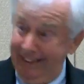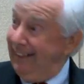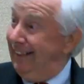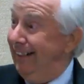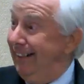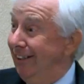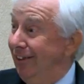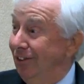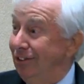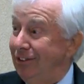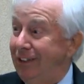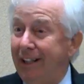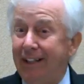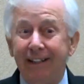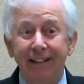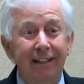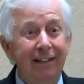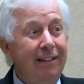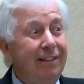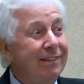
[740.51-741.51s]
and he goes
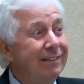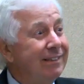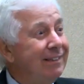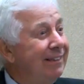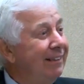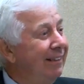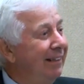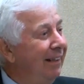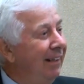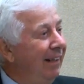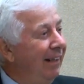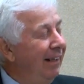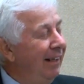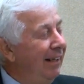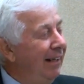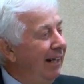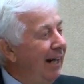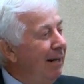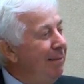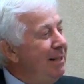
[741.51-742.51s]
like this.
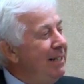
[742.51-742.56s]
I